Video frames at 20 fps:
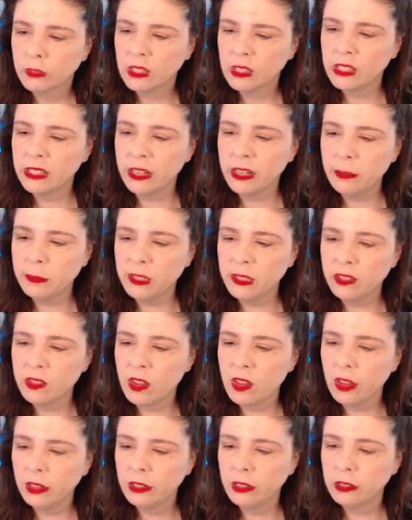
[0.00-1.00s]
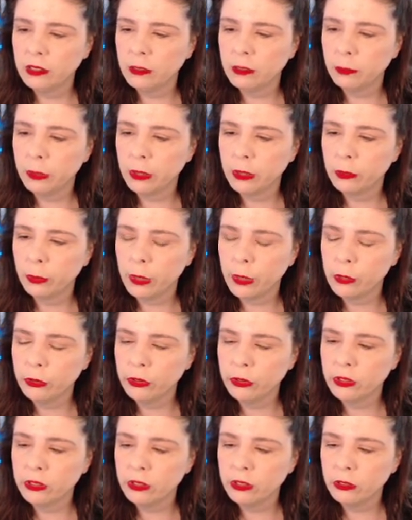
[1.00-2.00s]
Did I miss that in the po
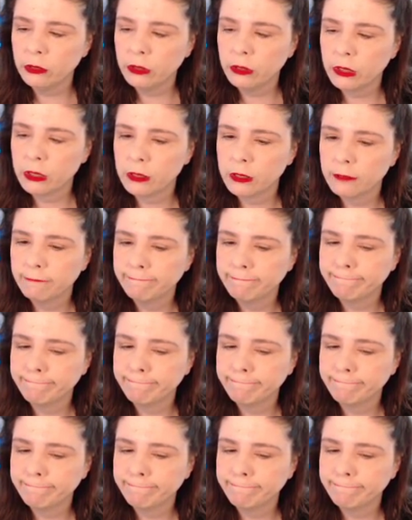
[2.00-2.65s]
post-it notes?